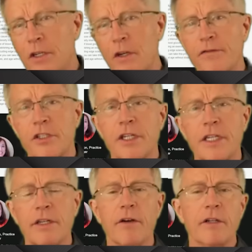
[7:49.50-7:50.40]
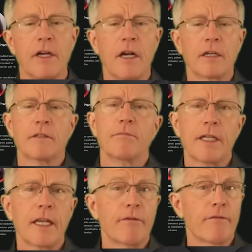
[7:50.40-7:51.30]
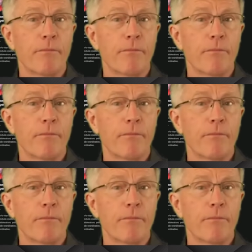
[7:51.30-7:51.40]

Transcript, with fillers: off as an ER doc, became,